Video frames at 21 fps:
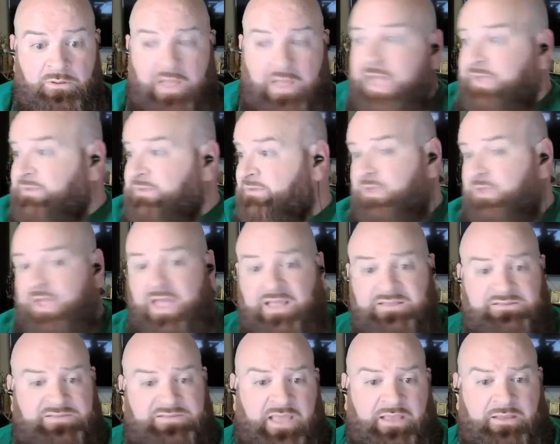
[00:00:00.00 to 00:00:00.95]
I
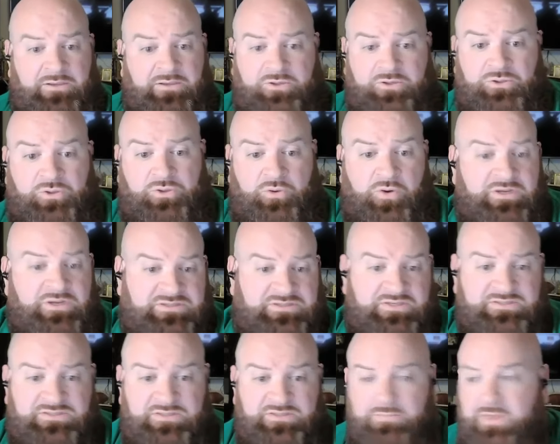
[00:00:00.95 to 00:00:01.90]
take
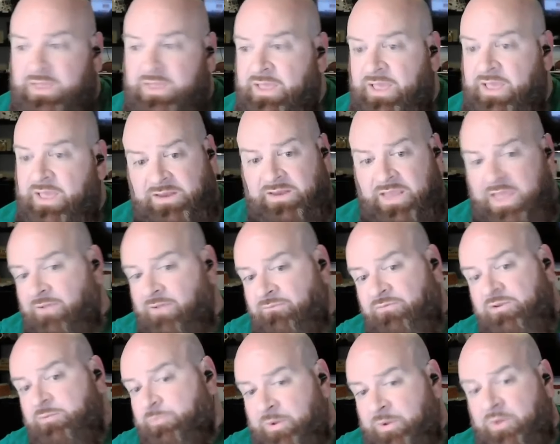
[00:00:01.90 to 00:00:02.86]
criticism on
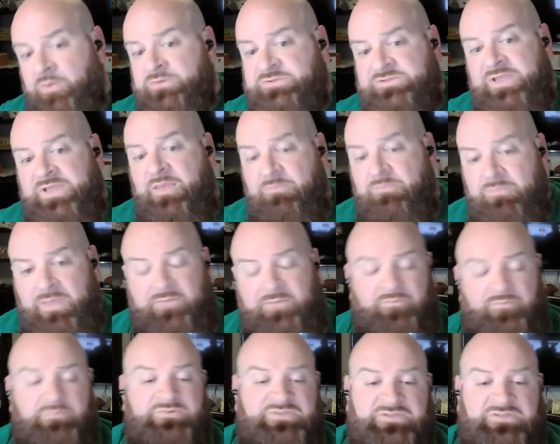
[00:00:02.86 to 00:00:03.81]
every post I
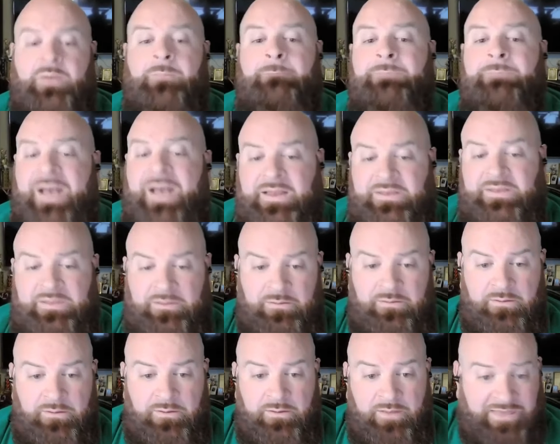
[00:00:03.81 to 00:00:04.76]
make from somebody.
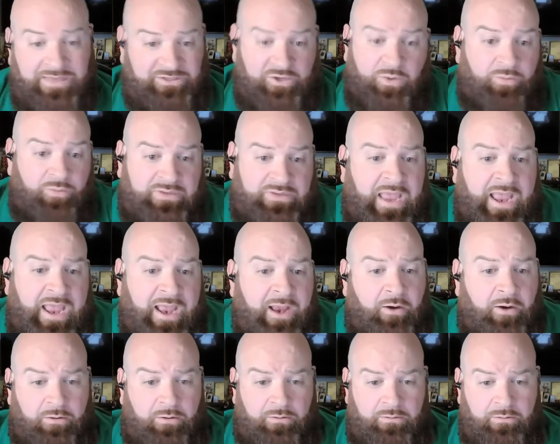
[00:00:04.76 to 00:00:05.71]
I don't
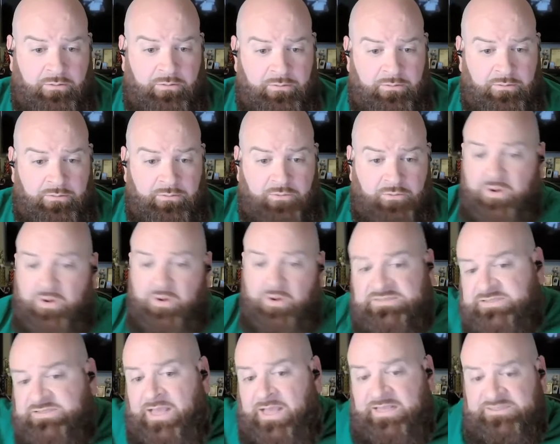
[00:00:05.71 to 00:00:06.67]
care.
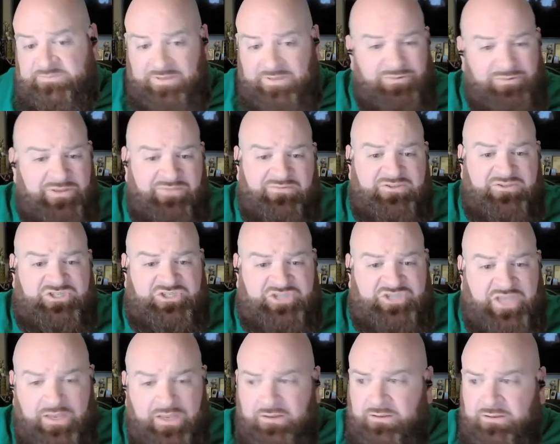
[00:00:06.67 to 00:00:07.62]
Criticize me. I don't give a
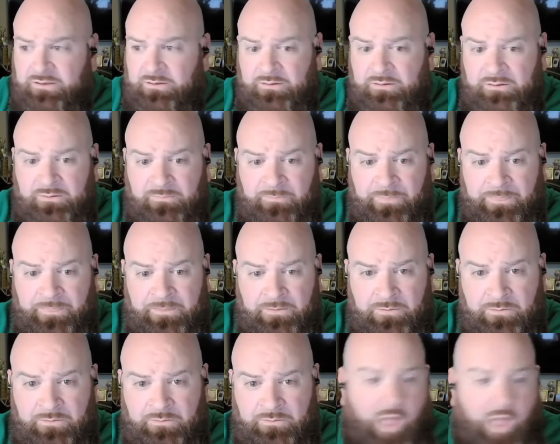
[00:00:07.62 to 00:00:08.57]
shit.
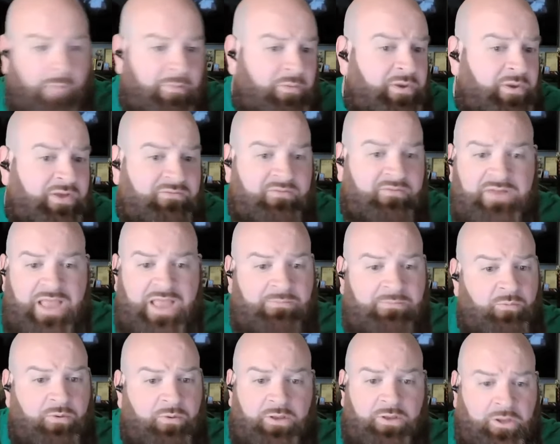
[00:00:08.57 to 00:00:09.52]
Call me whatever
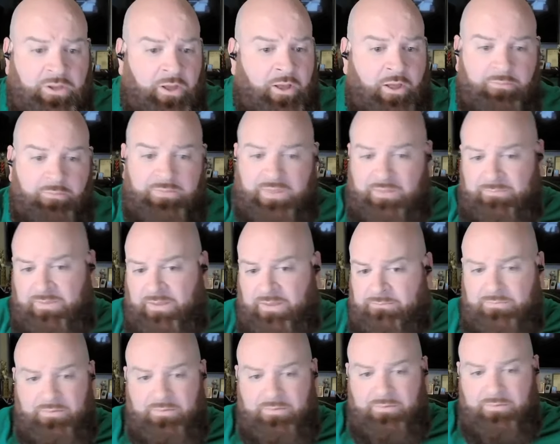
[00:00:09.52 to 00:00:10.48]
name you want to call me. I
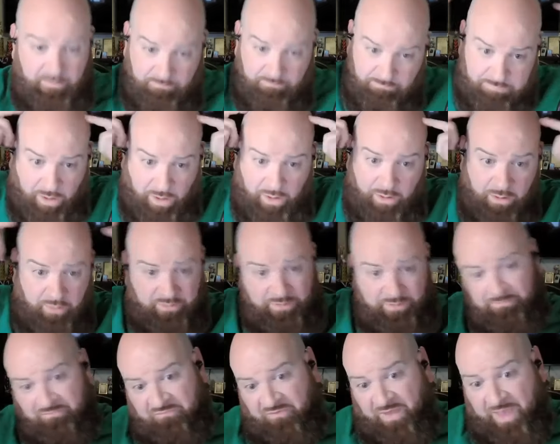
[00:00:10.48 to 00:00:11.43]
mean, I'm
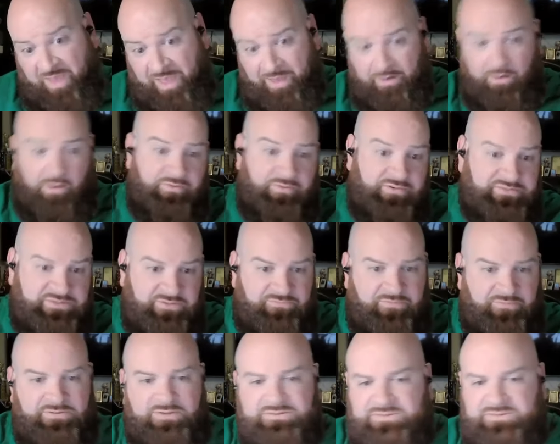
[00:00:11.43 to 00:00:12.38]
bald, I'm fat, all these
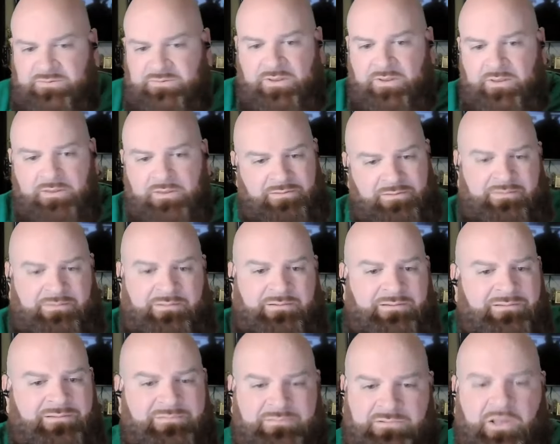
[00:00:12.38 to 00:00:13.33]
different things.
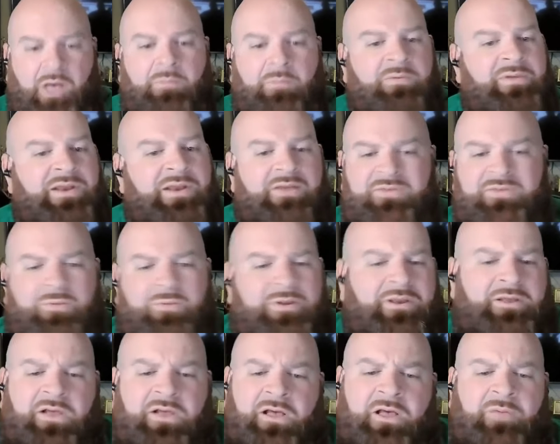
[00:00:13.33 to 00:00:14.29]
Call me whatever you
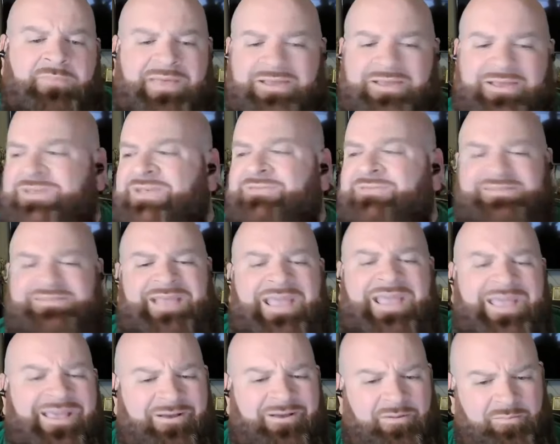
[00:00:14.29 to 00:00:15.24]
want to call me. I don't give a
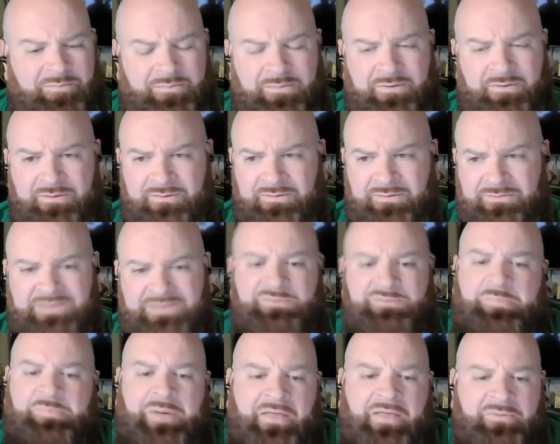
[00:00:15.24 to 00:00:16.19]
damn. It
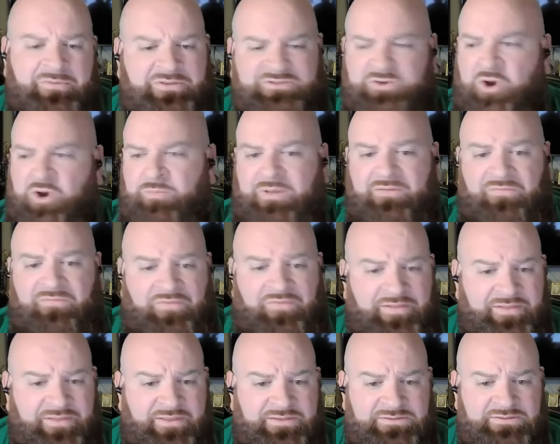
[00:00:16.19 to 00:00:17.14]
doesn't bother me. It doesn't hurt my
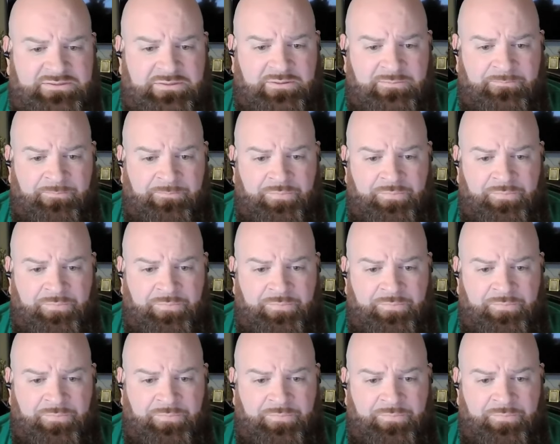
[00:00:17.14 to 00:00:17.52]
feelings.